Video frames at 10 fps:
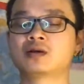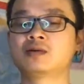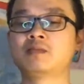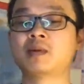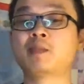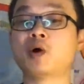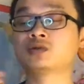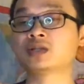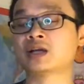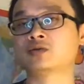my post
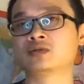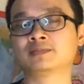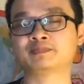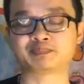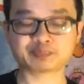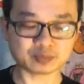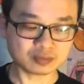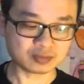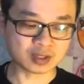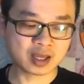diagnosis.
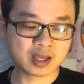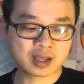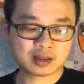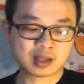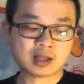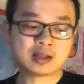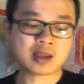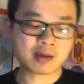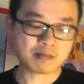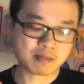Then
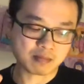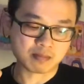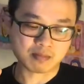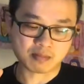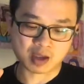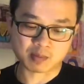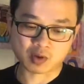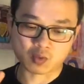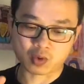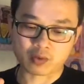that made
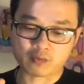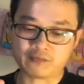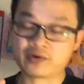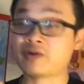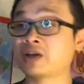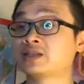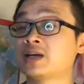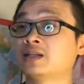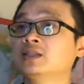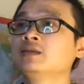me very
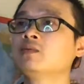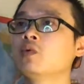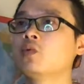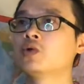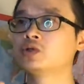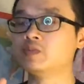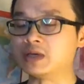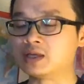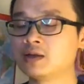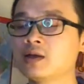exciting, which means